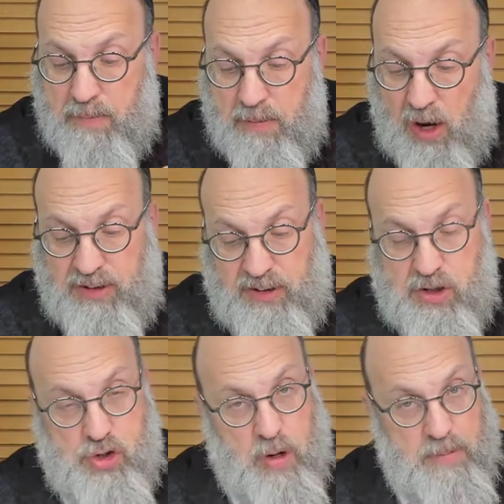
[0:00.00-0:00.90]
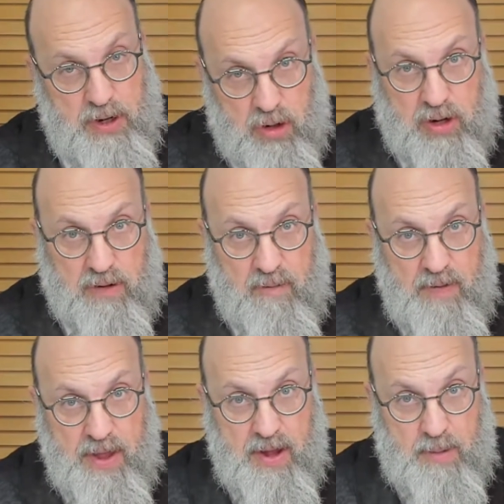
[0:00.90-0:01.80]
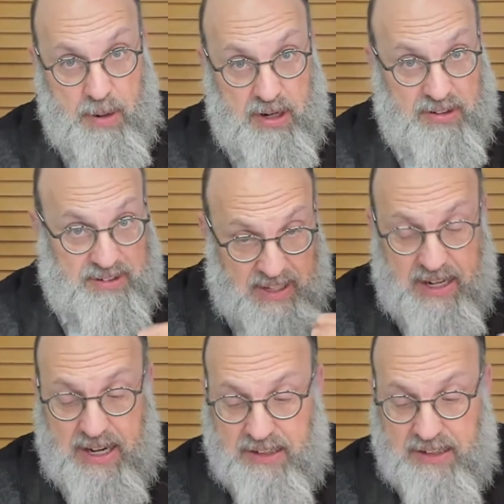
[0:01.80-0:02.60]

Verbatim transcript: mimais Yehoshua ben Nun. But a city